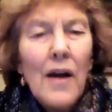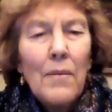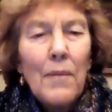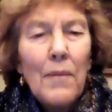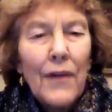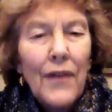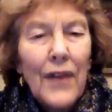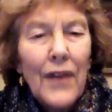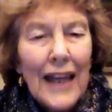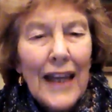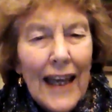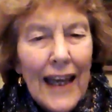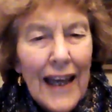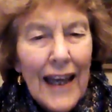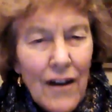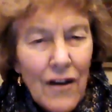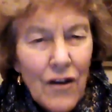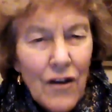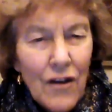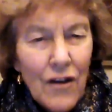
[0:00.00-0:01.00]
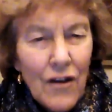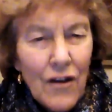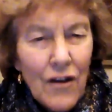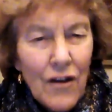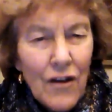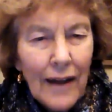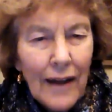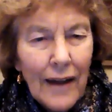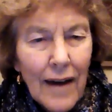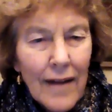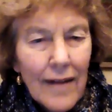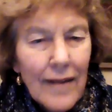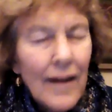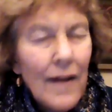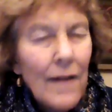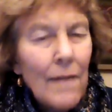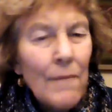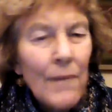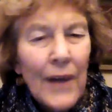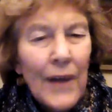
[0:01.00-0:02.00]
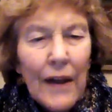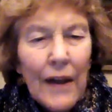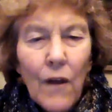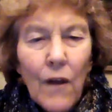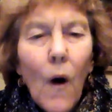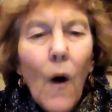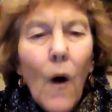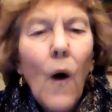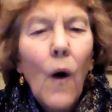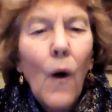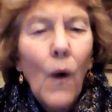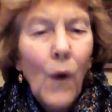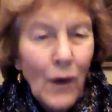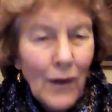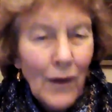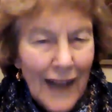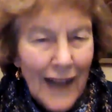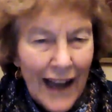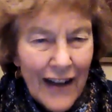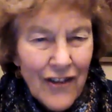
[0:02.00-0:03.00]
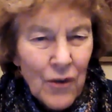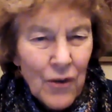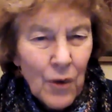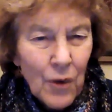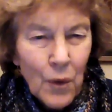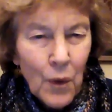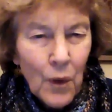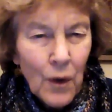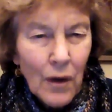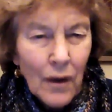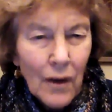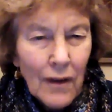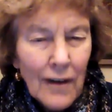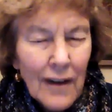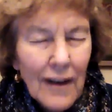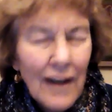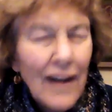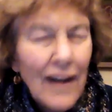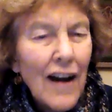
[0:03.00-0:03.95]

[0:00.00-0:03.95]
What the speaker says: but the indwellingness in the whole natural world.